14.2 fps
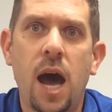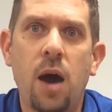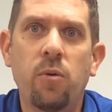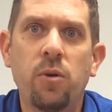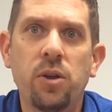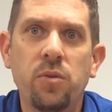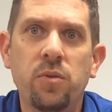
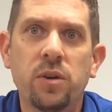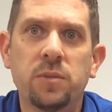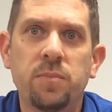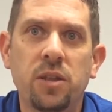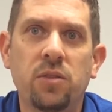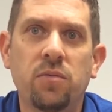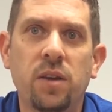Our
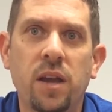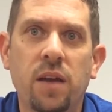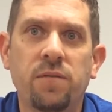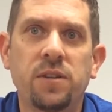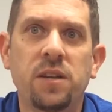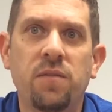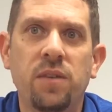USB
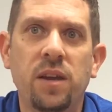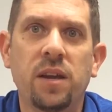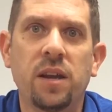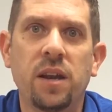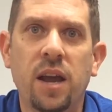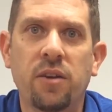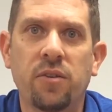3FTV
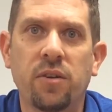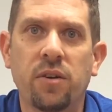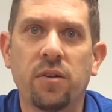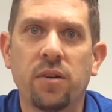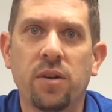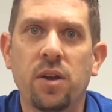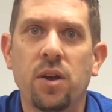connector
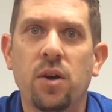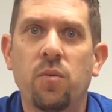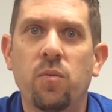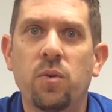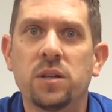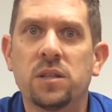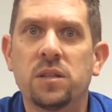
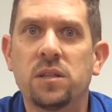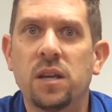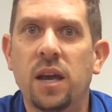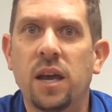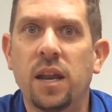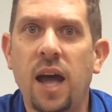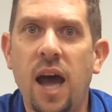was
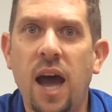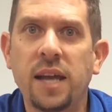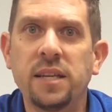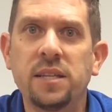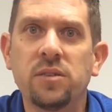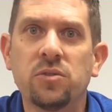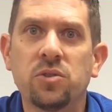an
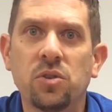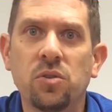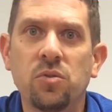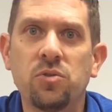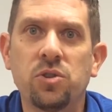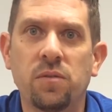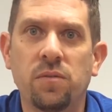ideal
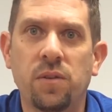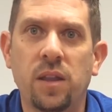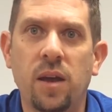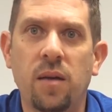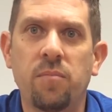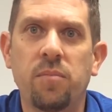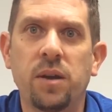solution for
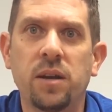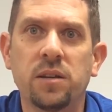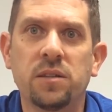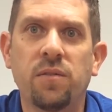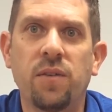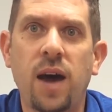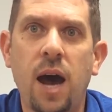them
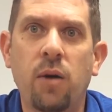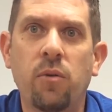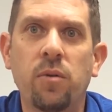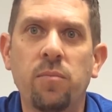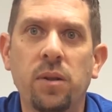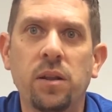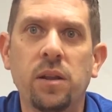because of
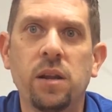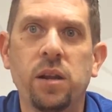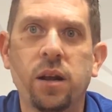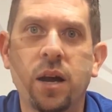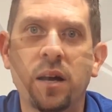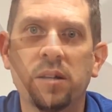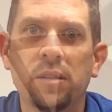our ability
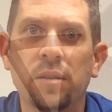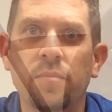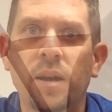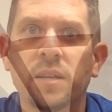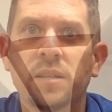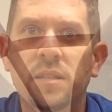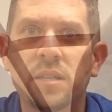to
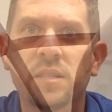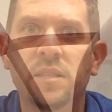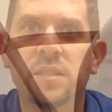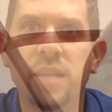customize these